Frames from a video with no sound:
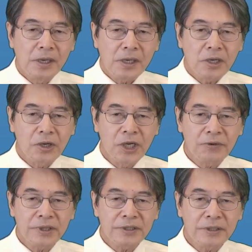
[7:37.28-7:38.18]

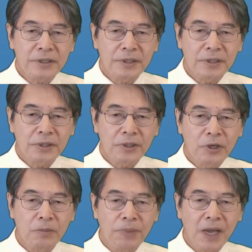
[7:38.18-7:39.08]
Coherent
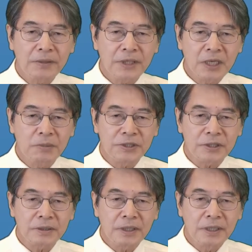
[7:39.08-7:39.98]
compound
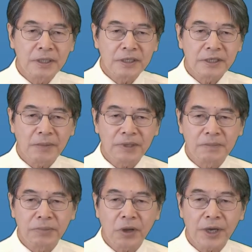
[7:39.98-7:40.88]
imaging can be
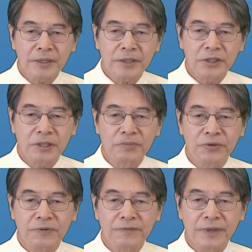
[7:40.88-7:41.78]
employed to
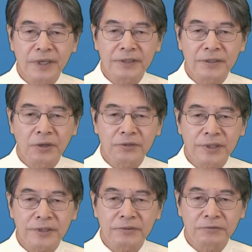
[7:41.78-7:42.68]
improve its
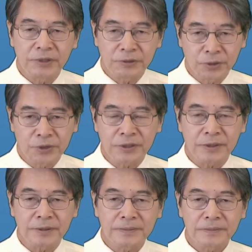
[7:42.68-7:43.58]
contrast resolution.
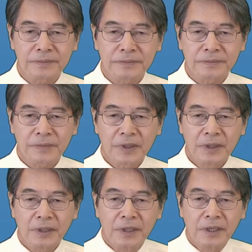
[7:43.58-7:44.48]

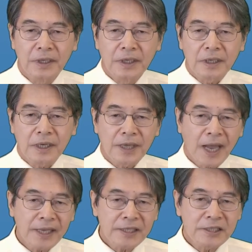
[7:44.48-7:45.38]
Can
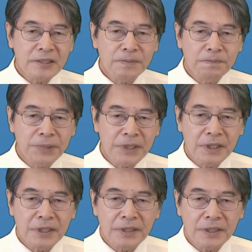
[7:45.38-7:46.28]

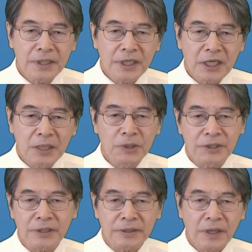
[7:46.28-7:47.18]
high-speed
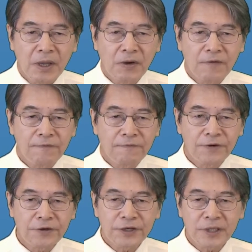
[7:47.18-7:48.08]
imaging
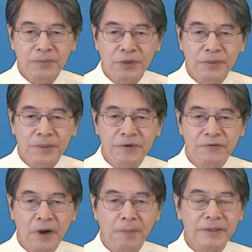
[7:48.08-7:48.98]
further improve the
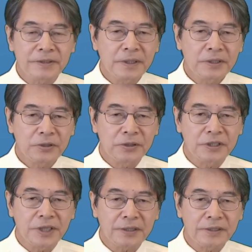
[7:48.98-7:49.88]
performance to
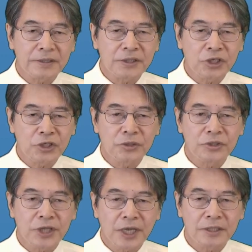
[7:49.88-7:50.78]
detect the tissue
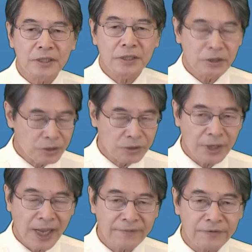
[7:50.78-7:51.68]
change due to
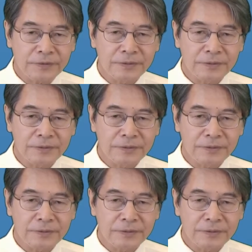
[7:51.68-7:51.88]
HIFU?